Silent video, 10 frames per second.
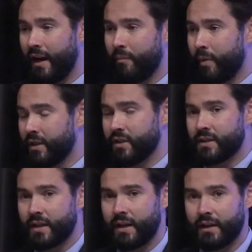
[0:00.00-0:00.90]
the outpatient
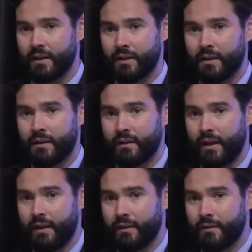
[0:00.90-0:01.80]
setting
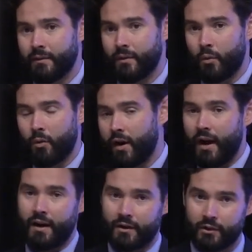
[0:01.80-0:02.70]
than who were
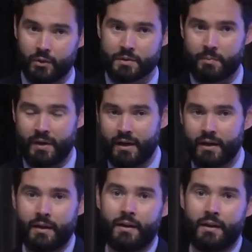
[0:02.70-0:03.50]
not on clozapine.